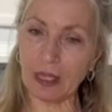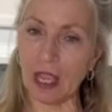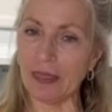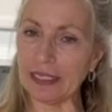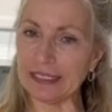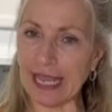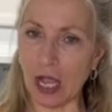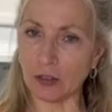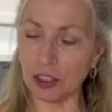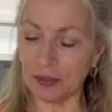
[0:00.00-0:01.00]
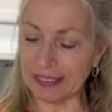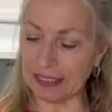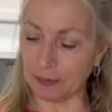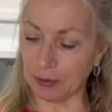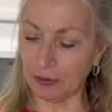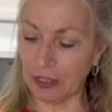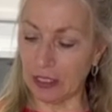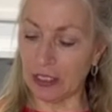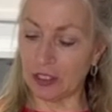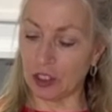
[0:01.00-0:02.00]
and then down to a simmer
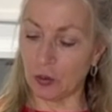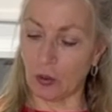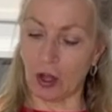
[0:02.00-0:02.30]
till